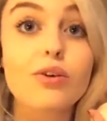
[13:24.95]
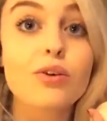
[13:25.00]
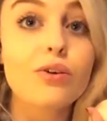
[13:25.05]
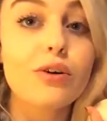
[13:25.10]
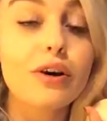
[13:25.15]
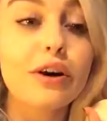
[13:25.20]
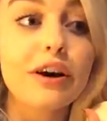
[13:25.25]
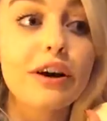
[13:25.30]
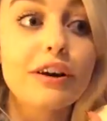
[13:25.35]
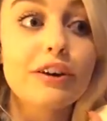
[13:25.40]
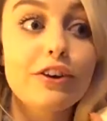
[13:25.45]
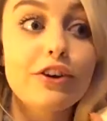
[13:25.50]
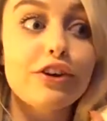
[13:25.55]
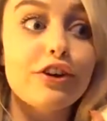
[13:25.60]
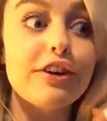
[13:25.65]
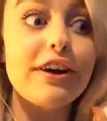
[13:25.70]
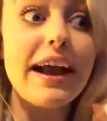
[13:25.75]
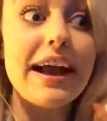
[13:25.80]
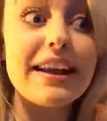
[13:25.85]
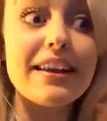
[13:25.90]
or
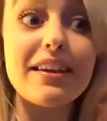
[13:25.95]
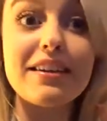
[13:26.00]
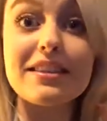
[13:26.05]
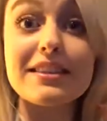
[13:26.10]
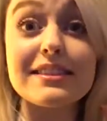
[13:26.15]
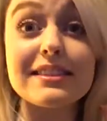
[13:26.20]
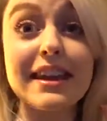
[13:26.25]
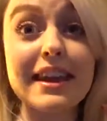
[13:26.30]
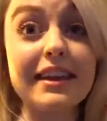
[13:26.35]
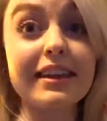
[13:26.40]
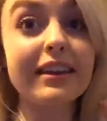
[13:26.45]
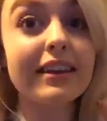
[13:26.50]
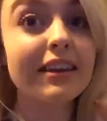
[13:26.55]
your any other snake.